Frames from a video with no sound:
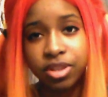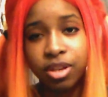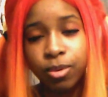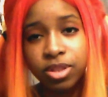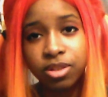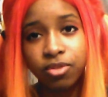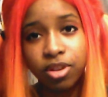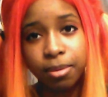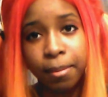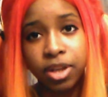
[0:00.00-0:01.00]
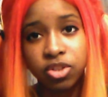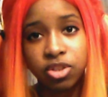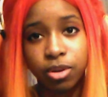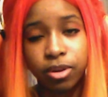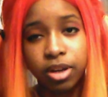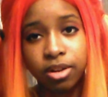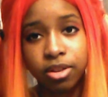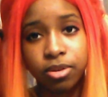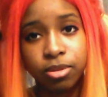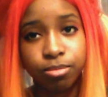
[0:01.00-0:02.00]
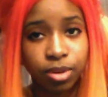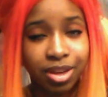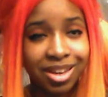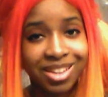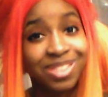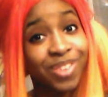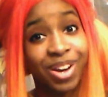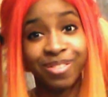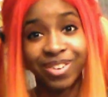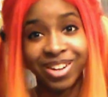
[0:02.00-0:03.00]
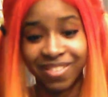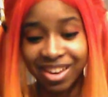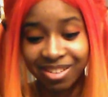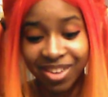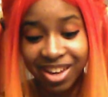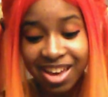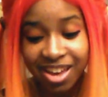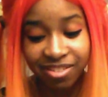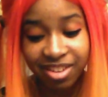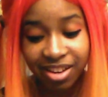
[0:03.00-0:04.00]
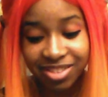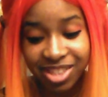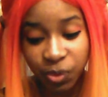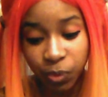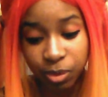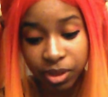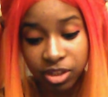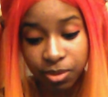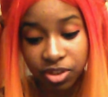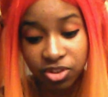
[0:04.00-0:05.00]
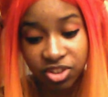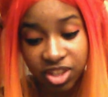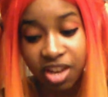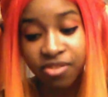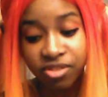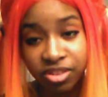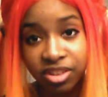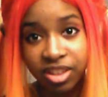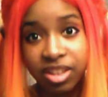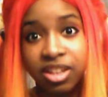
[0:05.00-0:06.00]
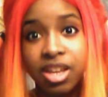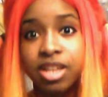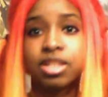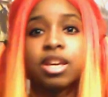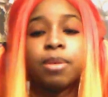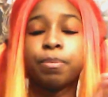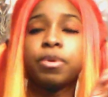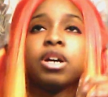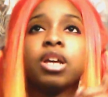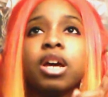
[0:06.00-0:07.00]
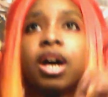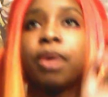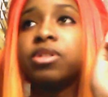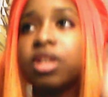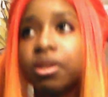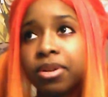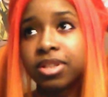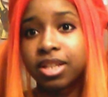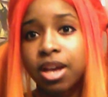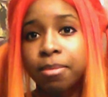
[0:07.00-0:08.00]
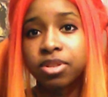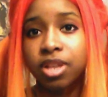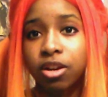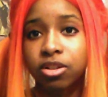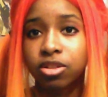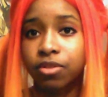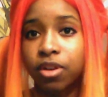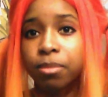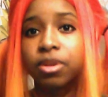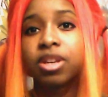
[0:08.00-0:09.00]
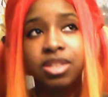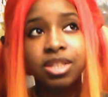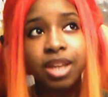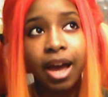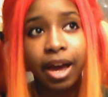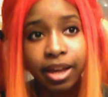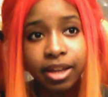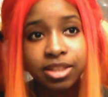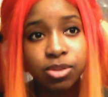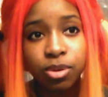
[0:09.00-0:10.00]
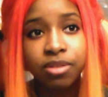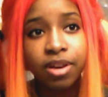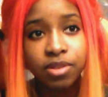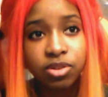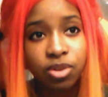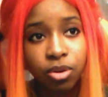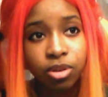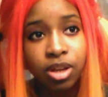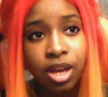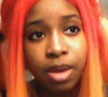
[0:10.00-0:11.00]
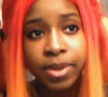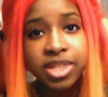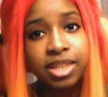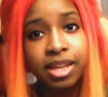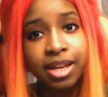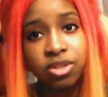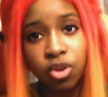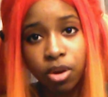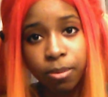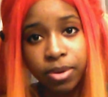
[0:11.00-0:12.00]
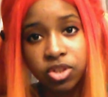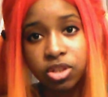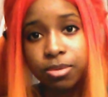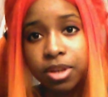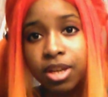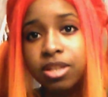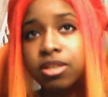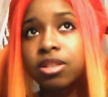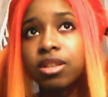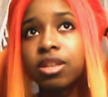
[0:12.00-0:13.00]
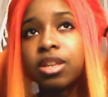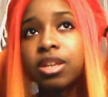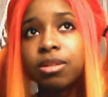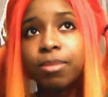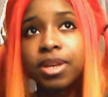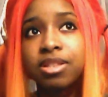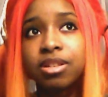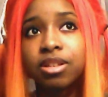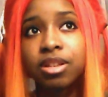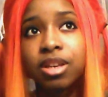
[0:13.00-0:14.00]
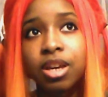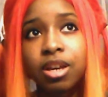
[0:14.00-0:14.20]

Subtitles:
there wasn't really much to it, although it's a very funny anime. If you haven't seen One Punch Man, you should definitely see it. But I want to talk about Saitama's character development, because this guy, he's 25 years old and basically has no ambitions, because he can basically